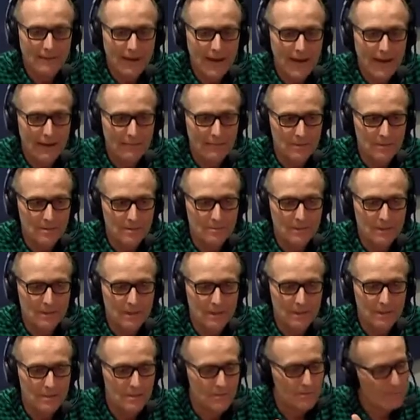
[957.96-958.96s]
habits?
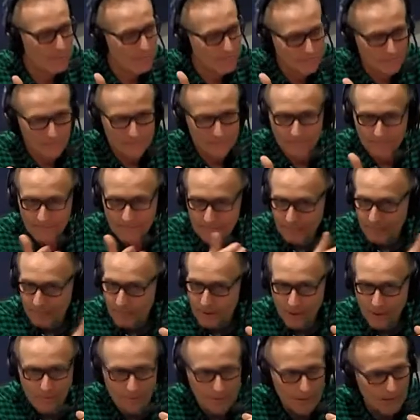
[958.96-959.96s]
Because
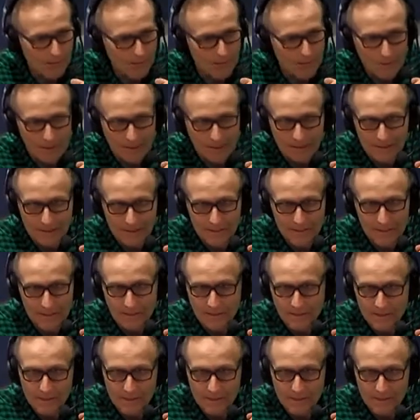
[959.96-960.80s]
probably everybody listening to